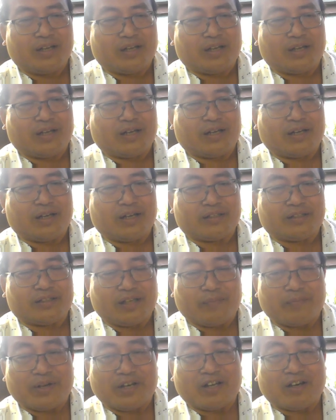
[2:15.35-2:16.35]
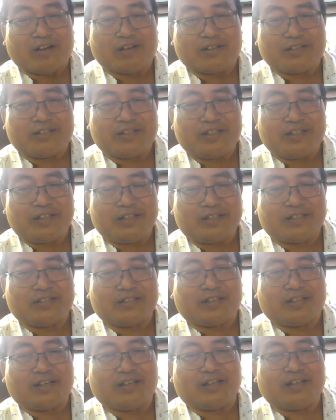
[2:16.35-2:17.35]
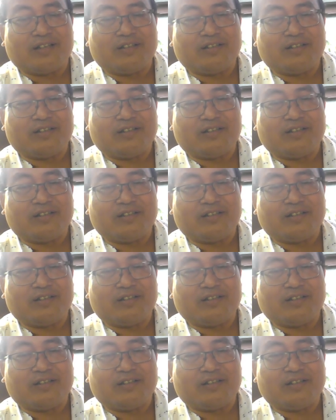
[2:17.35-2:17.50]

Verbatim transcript: uh, terminologies, uh,